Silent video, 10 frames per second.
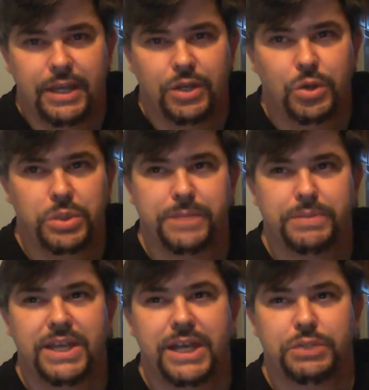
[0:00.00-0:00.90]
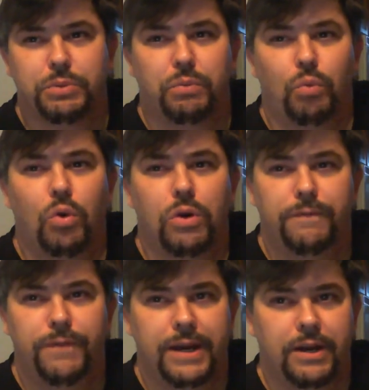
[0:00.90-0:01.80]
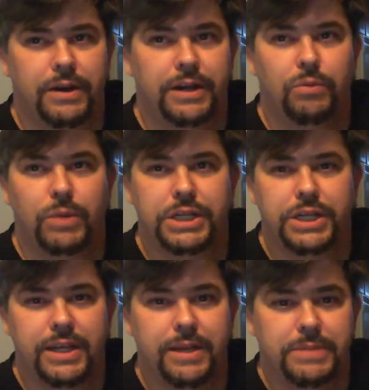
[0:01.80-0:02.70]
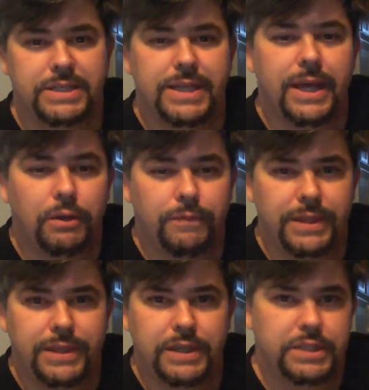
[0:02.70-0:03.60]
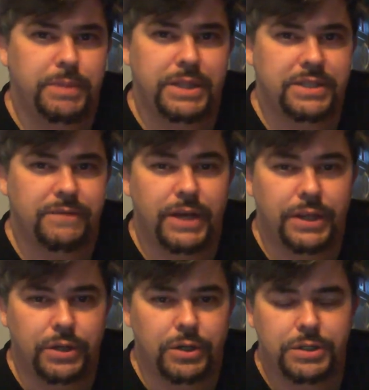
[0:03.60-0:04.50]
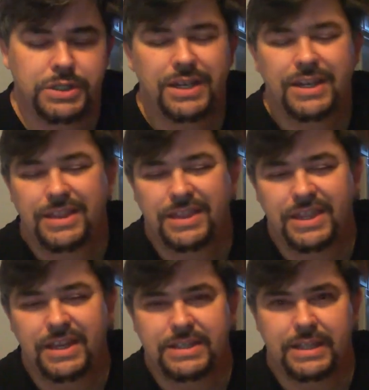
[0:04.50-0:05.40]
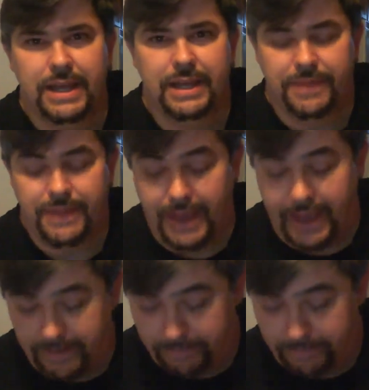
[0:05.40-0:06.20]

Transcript: who was obsessed with warfare and enriching himself at the expense of others, things like that.